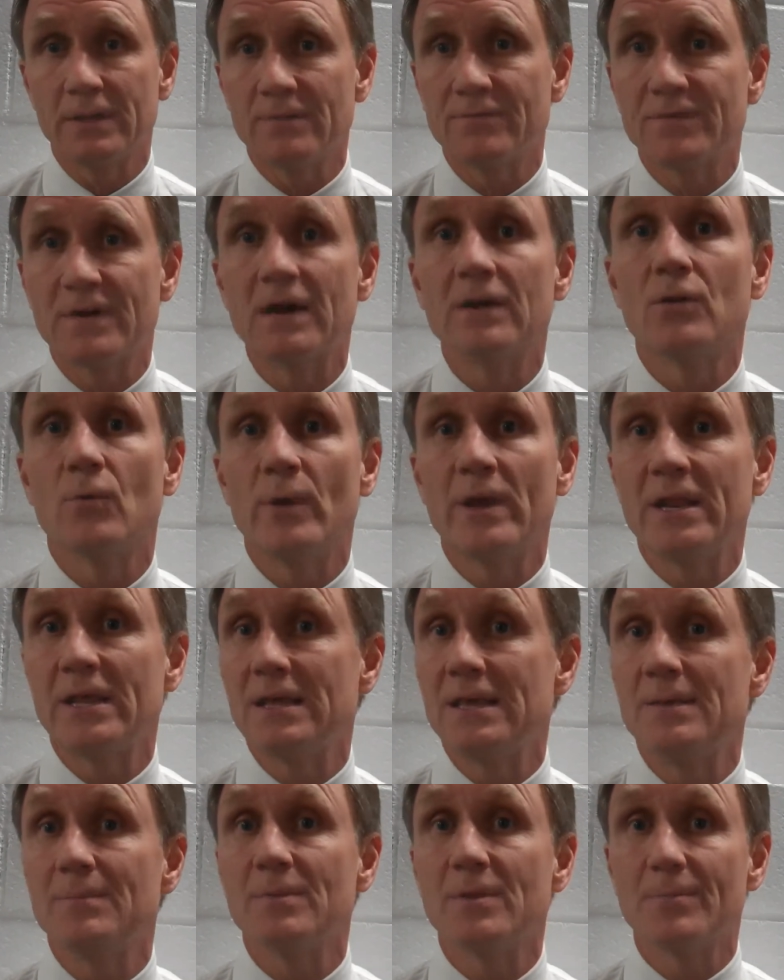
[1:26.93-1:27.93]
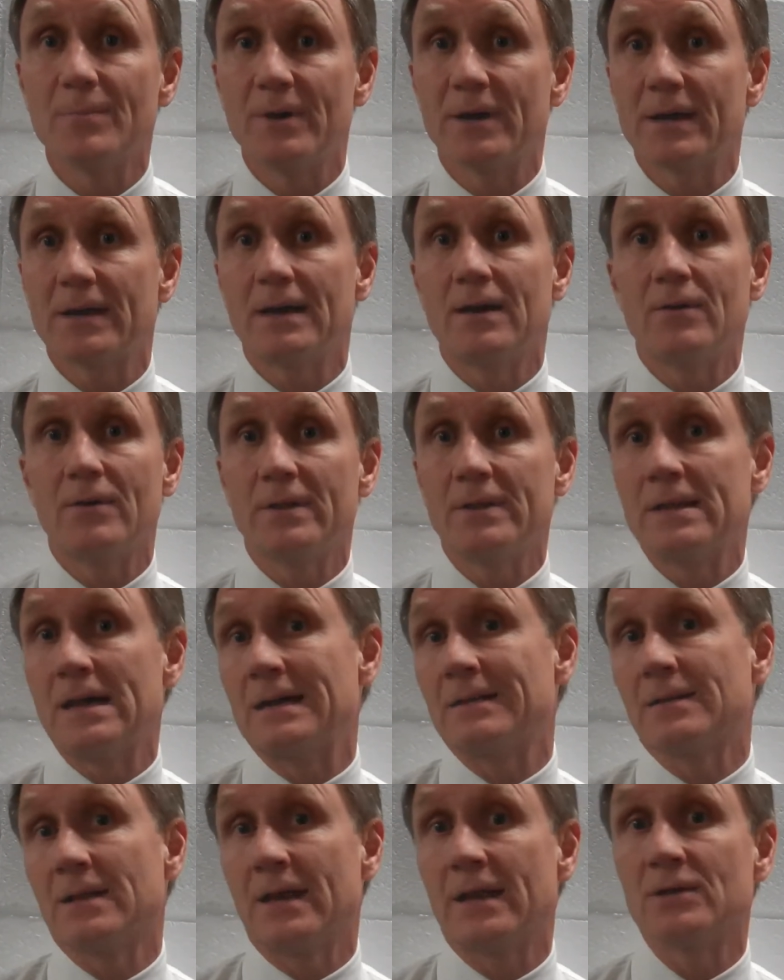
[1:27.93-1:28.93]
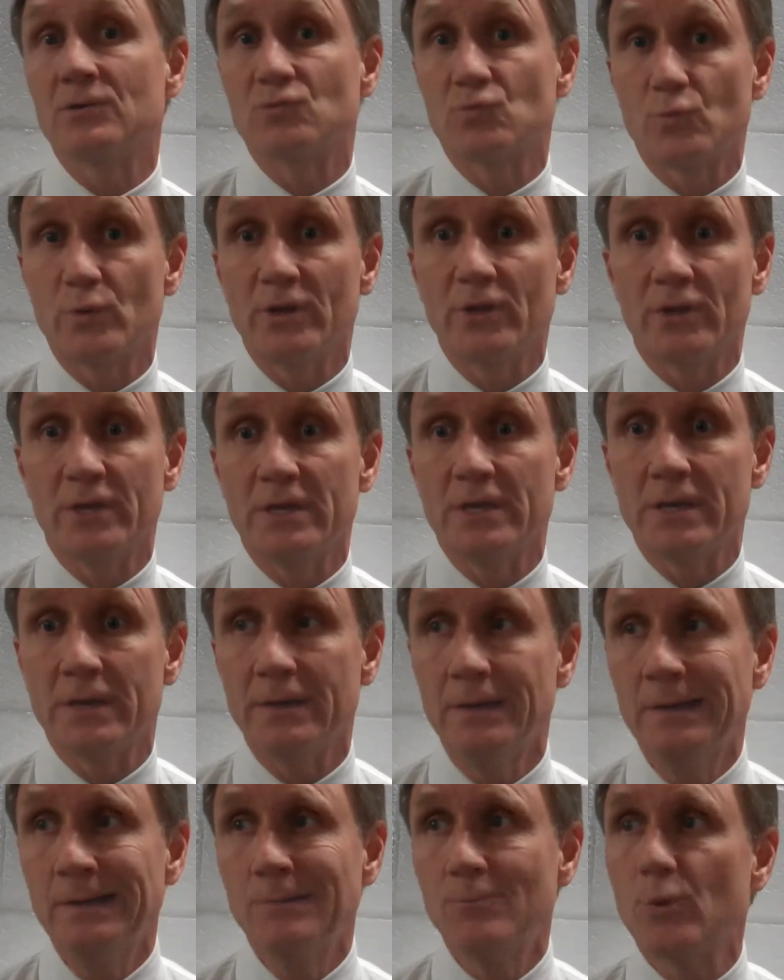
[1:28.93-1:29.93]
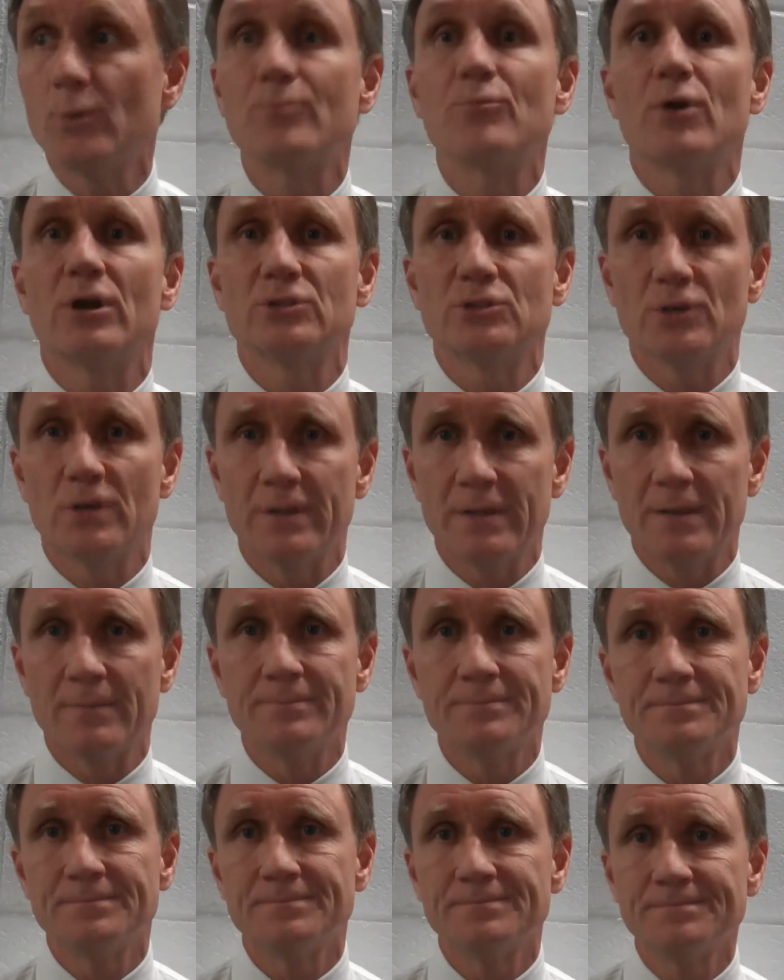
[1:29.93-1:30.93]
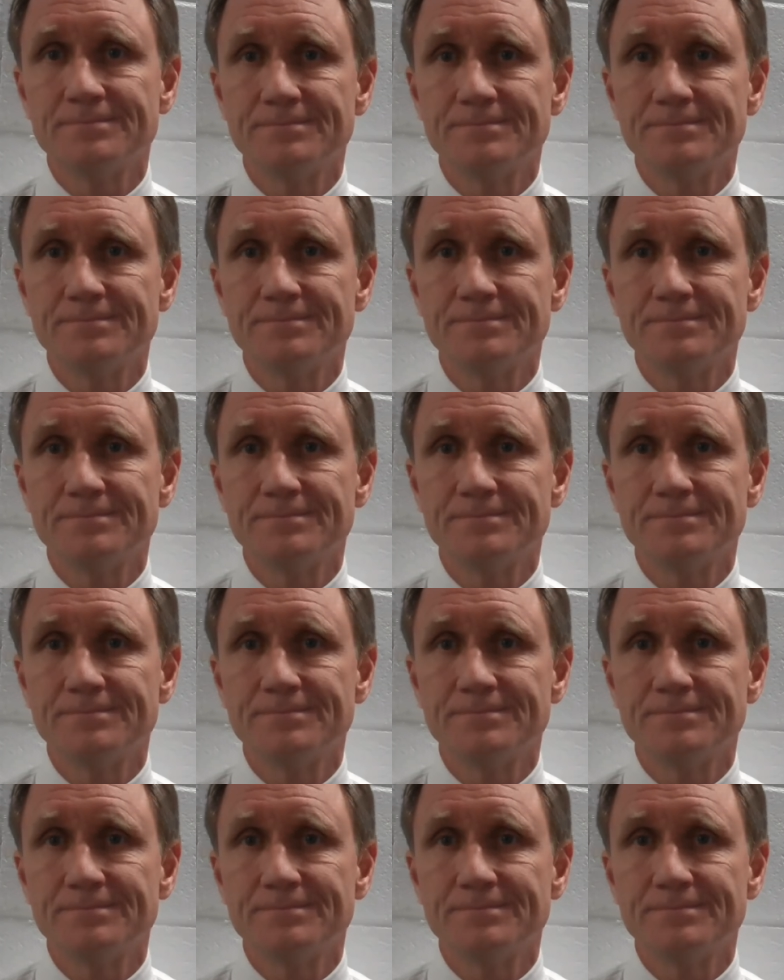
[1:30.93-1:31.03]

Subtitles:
they found a way to keep the puck out and not let us really put pressure on them.